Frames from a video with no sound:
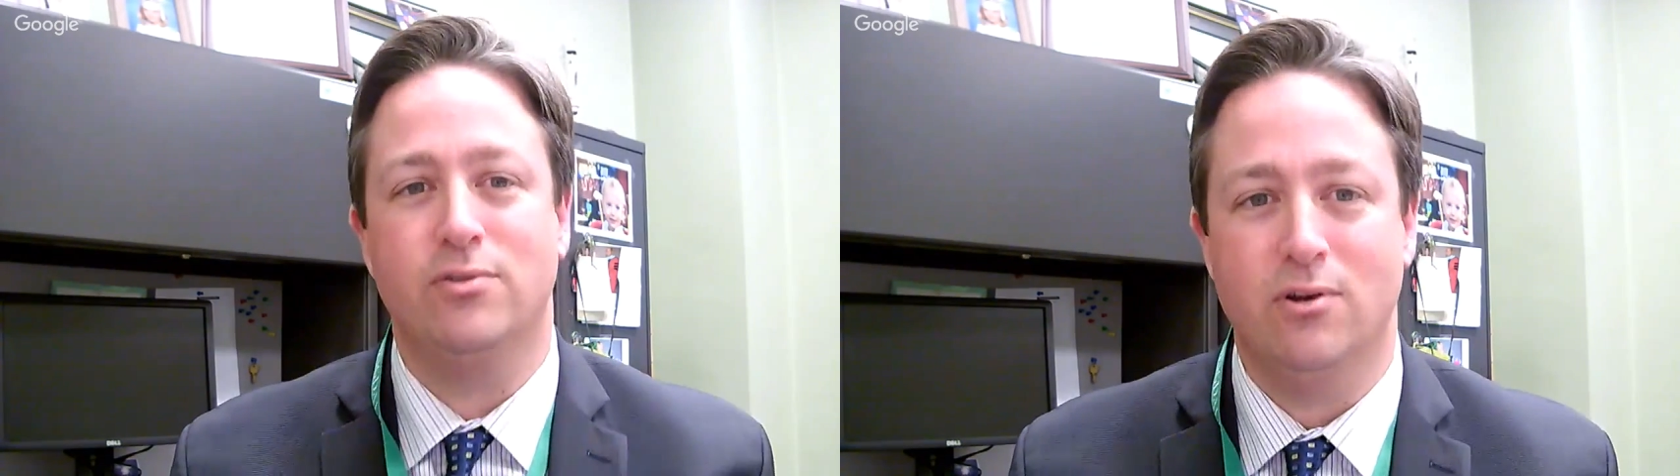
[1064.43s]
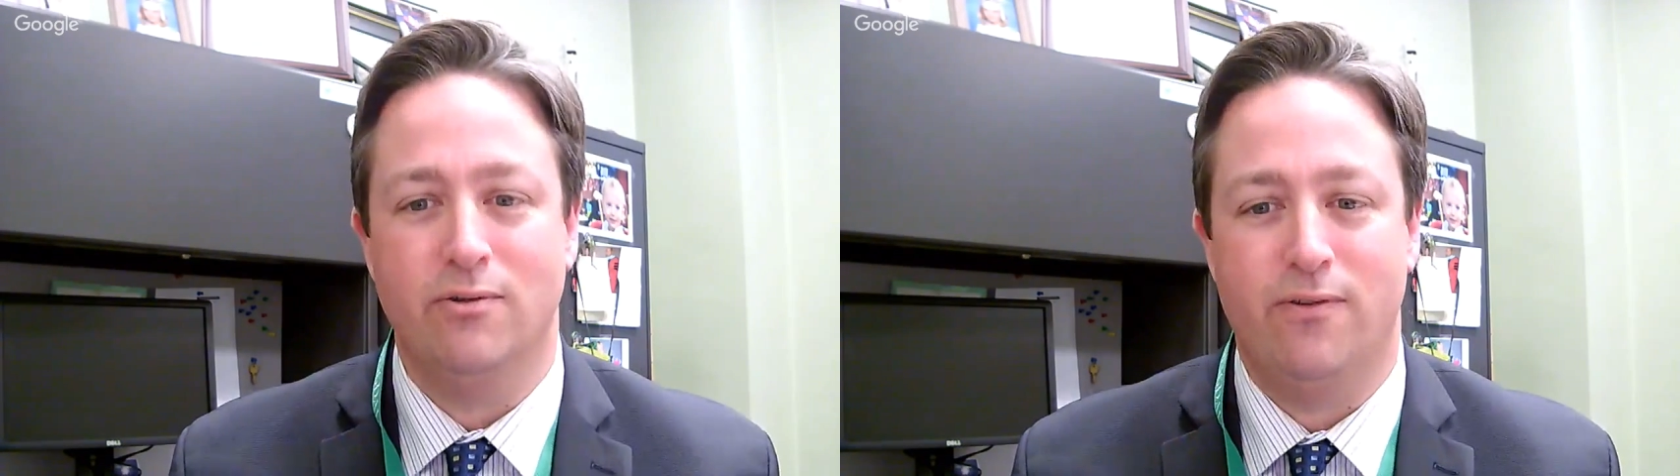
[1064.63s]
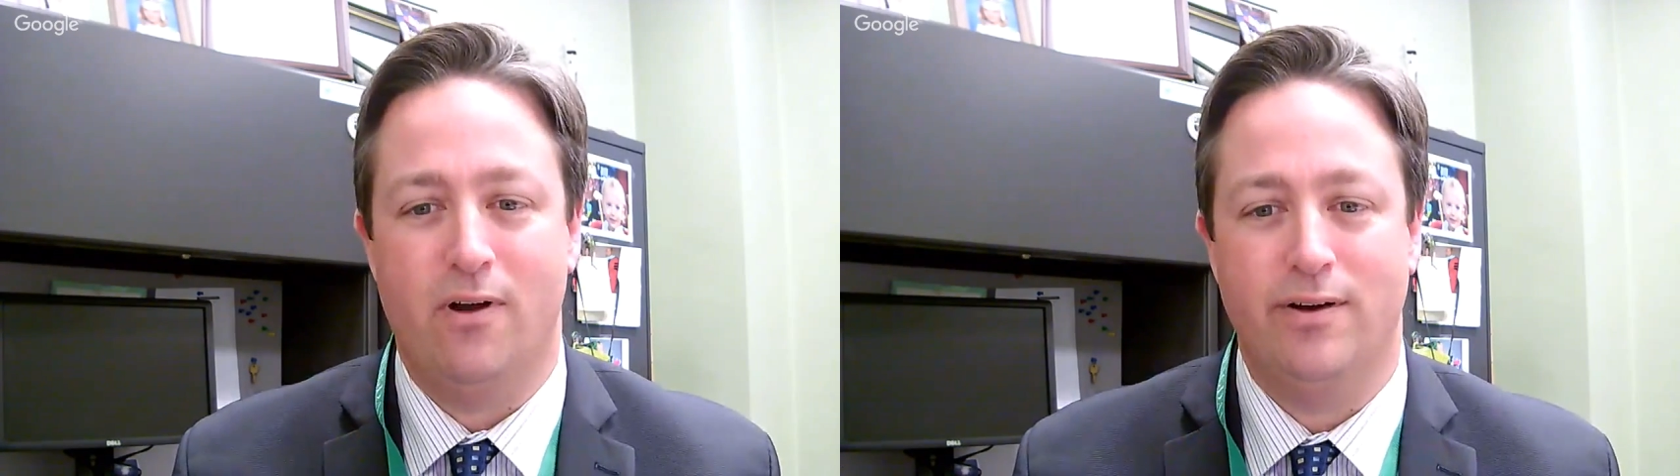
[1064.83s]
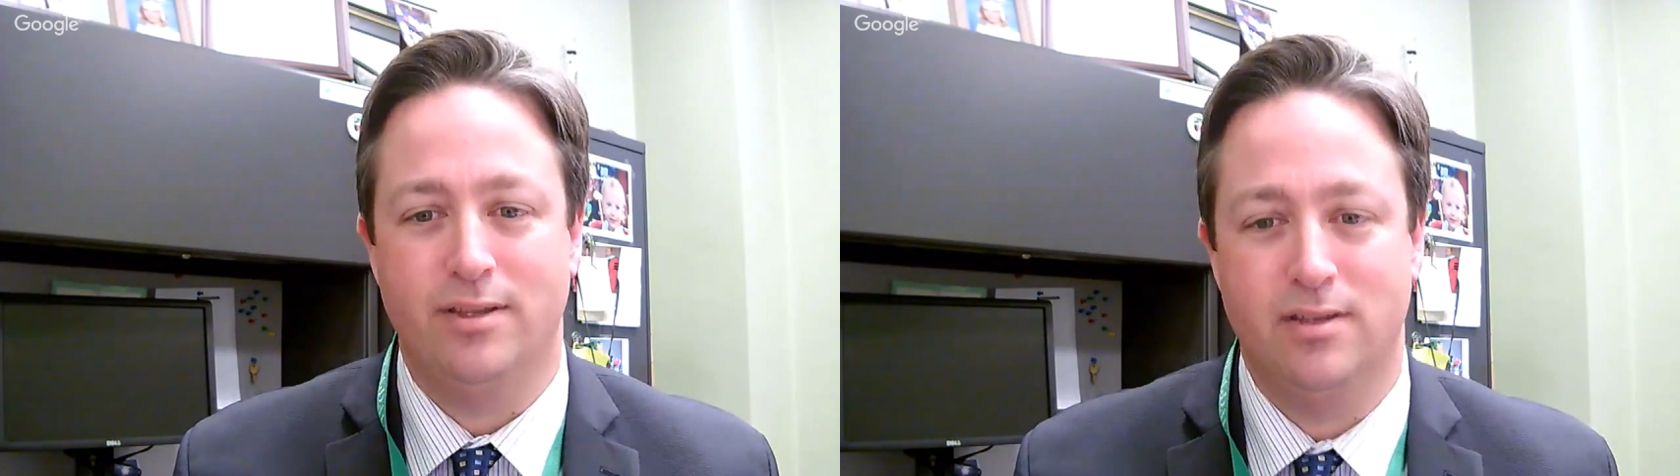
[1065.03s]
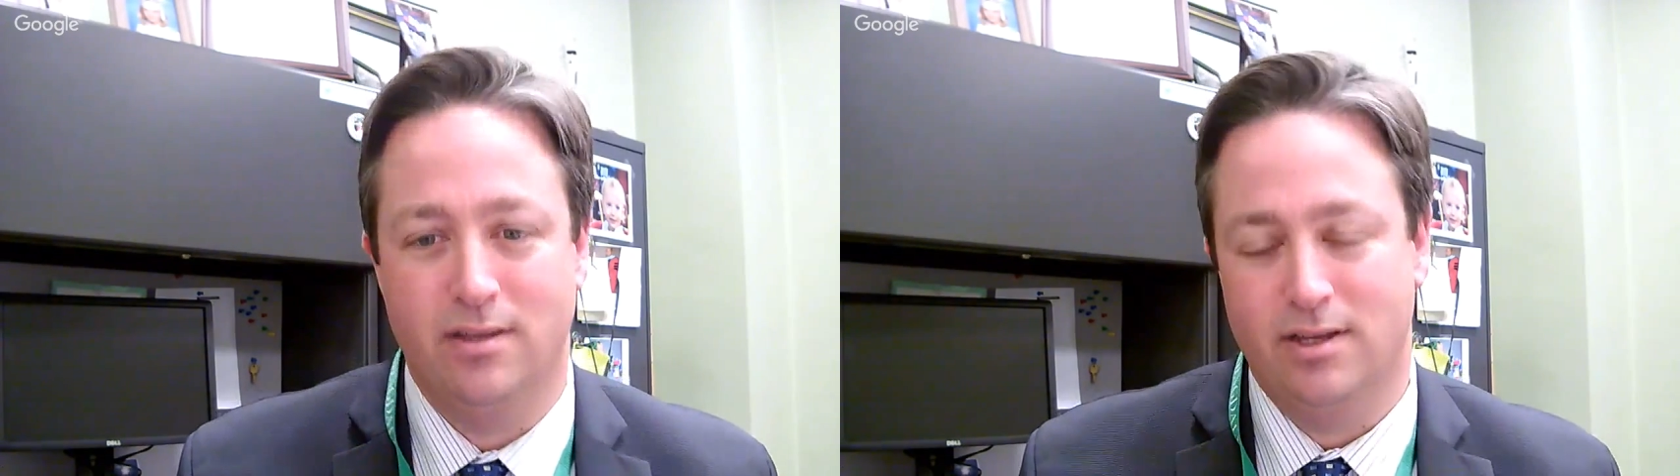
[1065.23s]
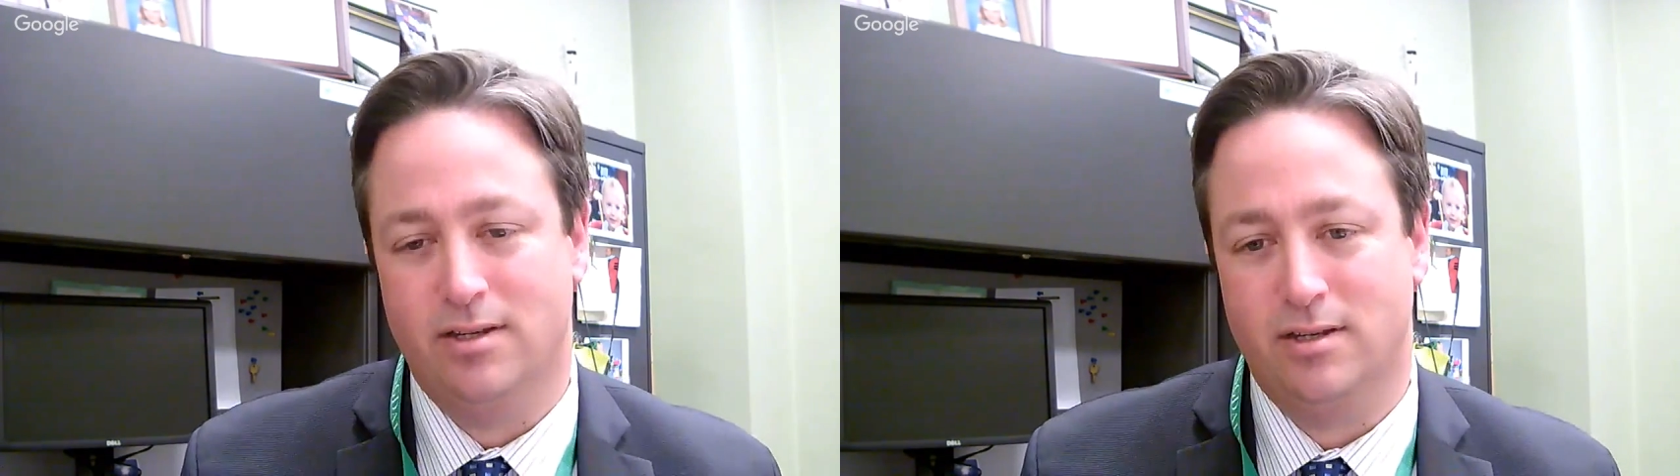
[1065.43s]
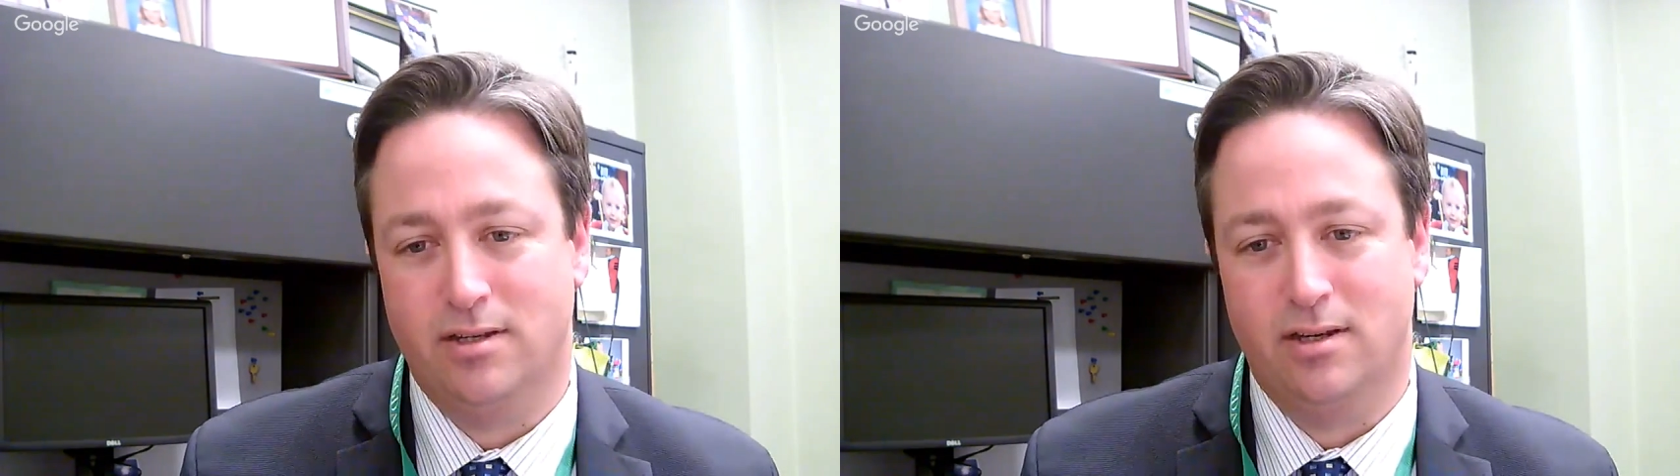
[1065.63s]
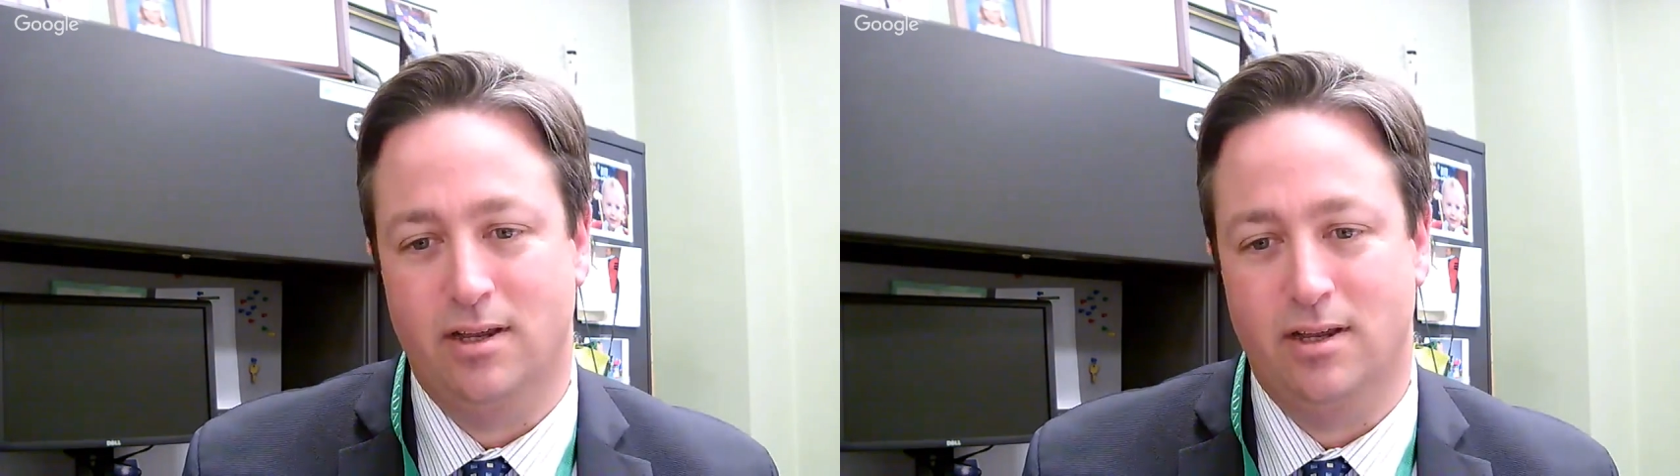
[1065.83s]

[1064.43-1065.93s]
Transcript: so far into this